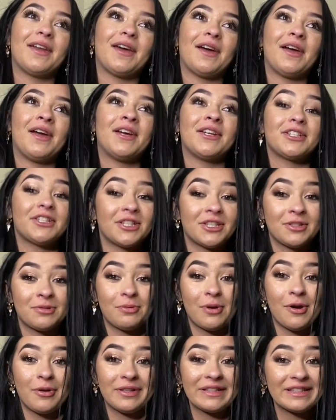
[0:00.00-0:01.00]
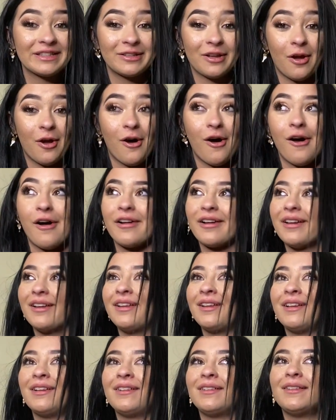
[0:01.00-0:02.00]
I just wrote a song
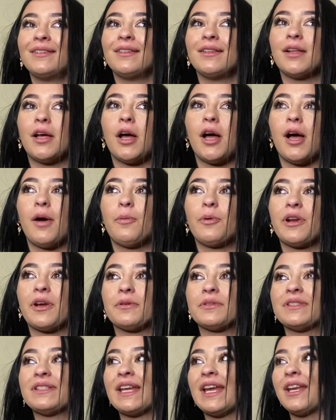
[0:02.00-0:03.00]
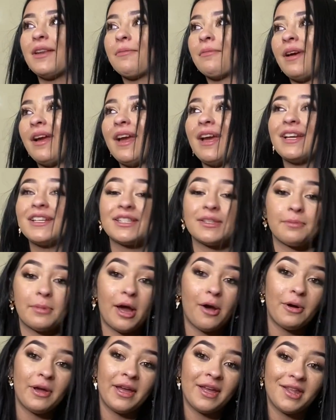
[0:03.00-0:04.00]
when I was dating my ex
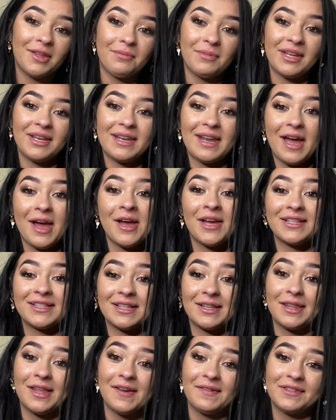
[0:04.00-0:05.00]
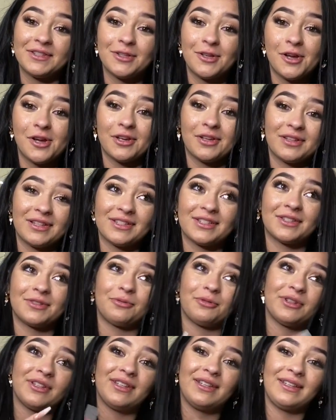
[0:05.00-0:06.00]
about him, and now it's a love song that's
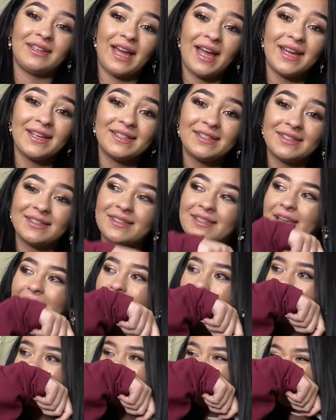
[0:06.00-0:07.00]
really nice and